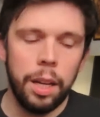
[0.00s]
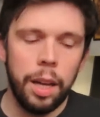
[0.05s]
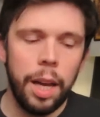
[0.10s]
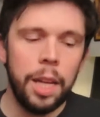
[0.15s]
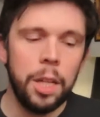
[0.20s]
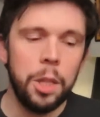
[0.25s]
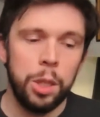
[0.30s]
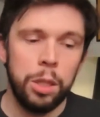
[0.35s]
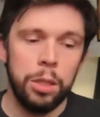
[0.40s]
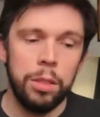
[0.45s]

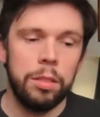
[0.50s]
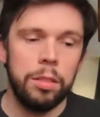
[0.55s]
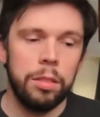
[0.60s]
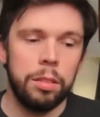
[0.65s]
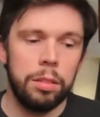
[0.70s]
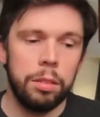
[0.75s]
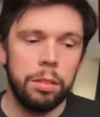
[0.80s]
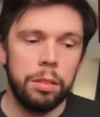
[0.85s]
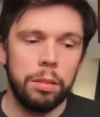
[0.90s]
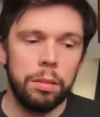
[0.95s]

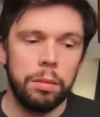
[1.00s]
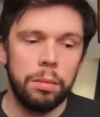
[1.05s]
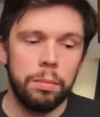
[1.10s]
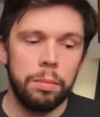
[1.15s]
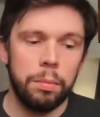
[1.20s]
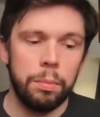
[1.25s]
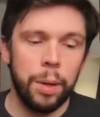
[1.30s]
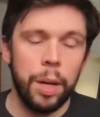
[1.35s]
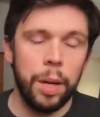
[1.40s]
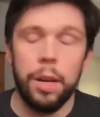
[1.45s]
Agents,
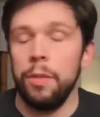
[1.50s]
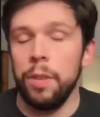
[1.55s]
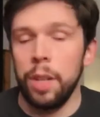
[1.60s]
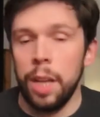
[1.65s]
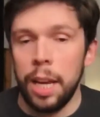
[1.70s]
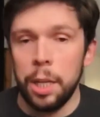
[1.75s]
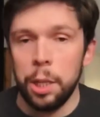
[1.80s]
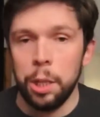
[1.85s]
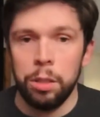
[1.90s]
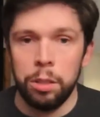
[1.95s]
part of an
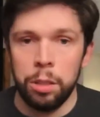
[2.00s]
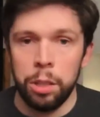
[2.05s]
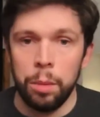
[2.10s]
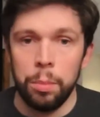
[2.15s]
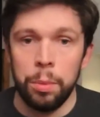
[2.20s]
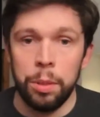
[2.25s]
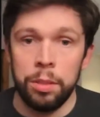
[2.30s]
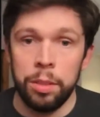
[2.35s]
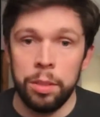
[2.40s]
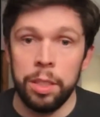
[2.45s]
agent's
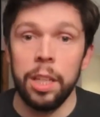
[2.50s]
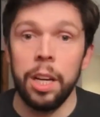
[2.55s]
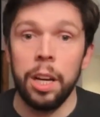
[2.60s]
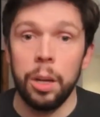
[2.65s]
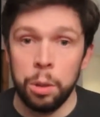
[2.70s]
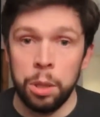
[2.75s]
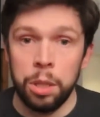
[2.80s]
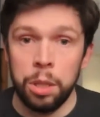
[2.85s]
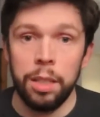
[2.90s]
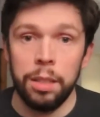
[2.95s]
job is to
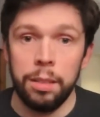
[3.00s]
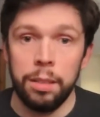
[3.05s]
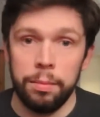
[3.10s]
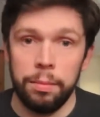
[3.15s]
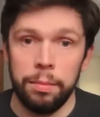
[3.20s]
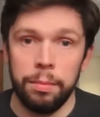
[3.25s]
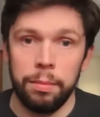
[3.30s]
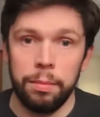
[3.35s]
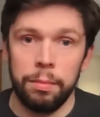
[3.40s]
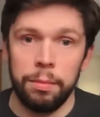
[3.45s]
negotiate. Right?
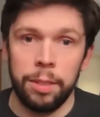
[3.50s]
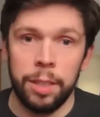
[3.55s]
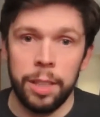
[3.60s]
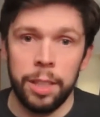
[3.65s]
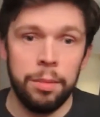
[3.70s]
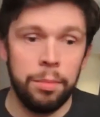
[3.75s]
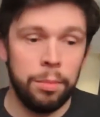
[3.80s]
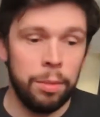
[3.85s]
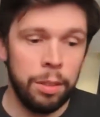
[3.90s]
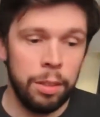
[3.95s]
Hmm.
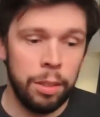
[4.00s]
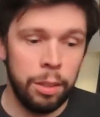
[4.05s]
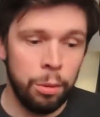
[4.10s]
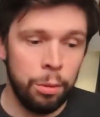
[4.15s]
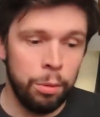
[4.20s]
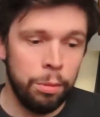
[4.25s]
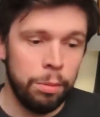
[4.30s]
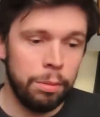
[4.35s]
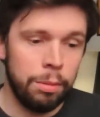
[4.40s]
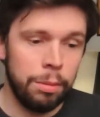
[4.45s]
Yeah.
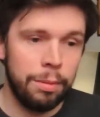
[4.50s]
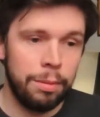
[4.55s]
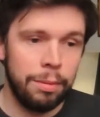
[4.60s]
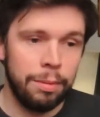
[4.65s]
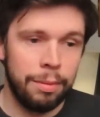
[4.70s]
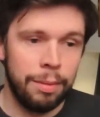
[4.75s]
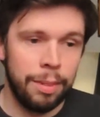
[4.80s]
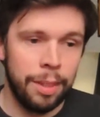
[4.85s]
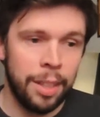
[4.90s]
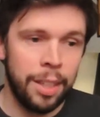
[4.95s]
So
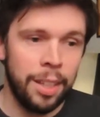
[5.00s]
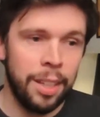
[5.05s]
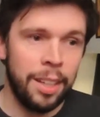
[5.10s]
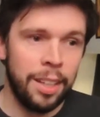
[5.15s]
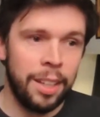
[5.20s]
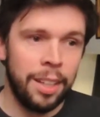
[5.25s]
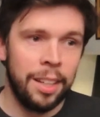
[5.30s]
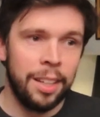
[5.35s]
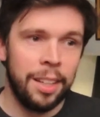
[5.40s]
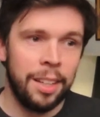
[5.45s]

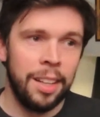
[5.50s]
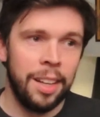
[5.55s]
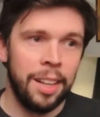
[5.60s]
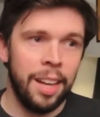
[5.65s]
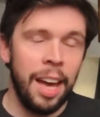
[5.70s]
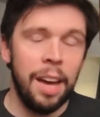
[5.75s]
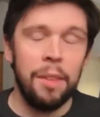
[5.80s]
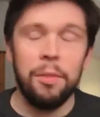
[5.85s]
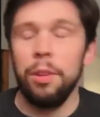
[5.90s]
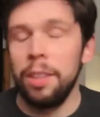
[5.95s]

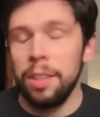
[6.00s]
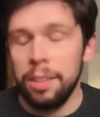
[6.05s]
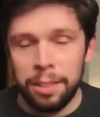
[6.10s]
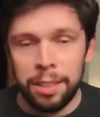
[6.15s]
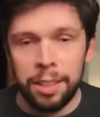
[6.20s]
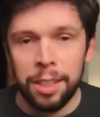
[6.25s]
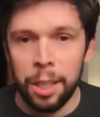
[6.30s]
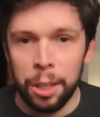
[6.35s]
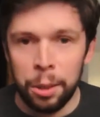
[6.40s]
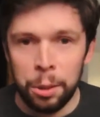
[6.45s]
everything's
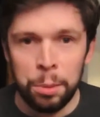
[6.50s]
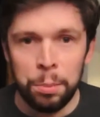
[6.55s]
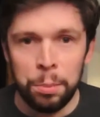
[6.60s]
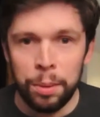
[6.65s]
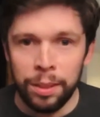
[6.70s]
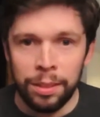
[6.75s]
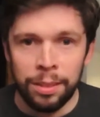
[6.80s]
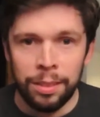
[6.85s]
negotiable,